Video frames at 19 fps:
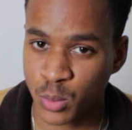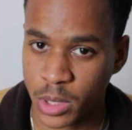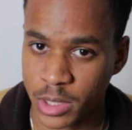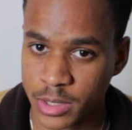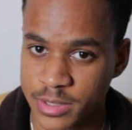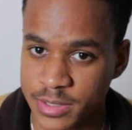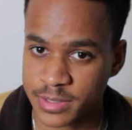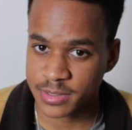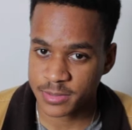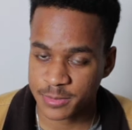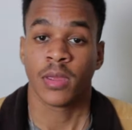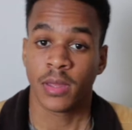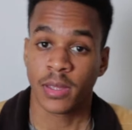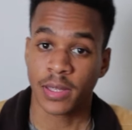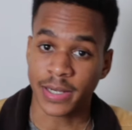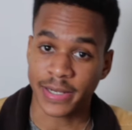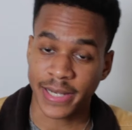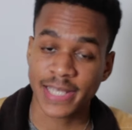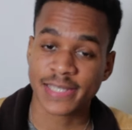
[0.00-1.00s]
works.
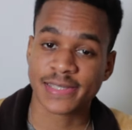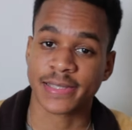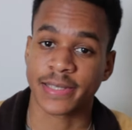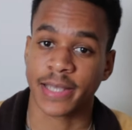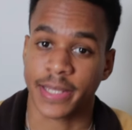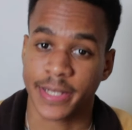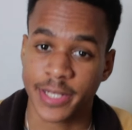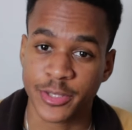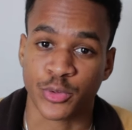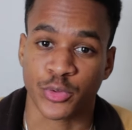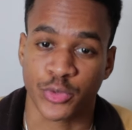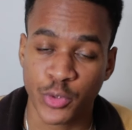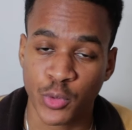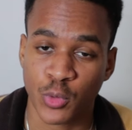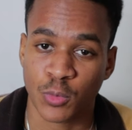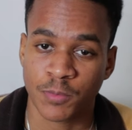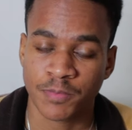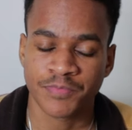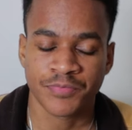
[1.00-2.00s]
Next thing I need to
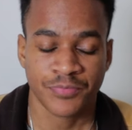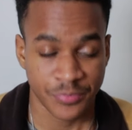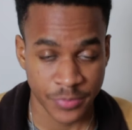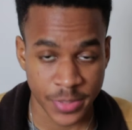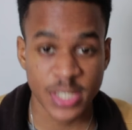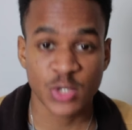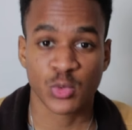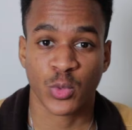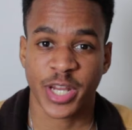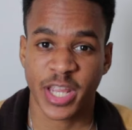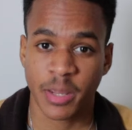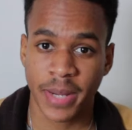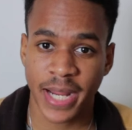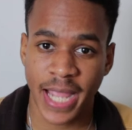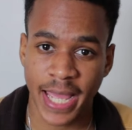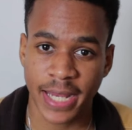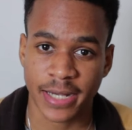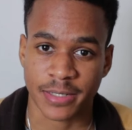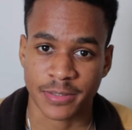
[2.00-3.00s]
do is rig him
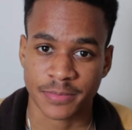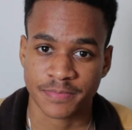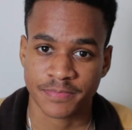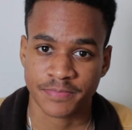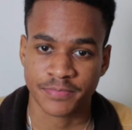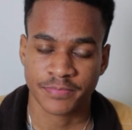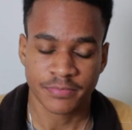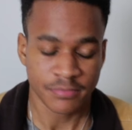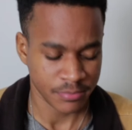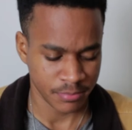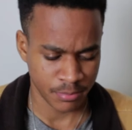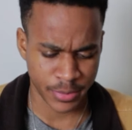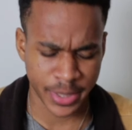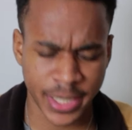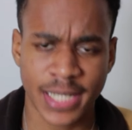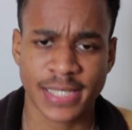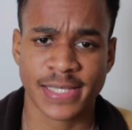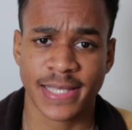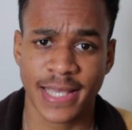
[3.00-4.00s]
again,
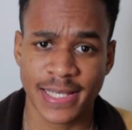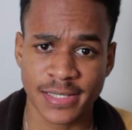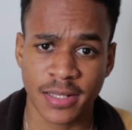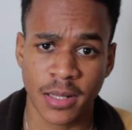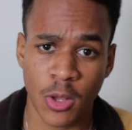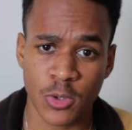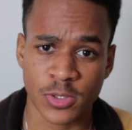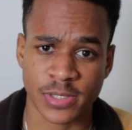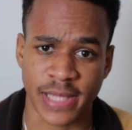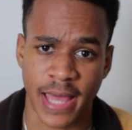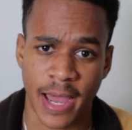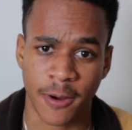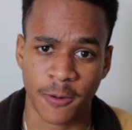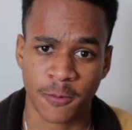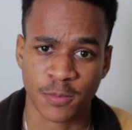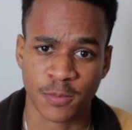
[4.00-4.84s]
because he has clothes now.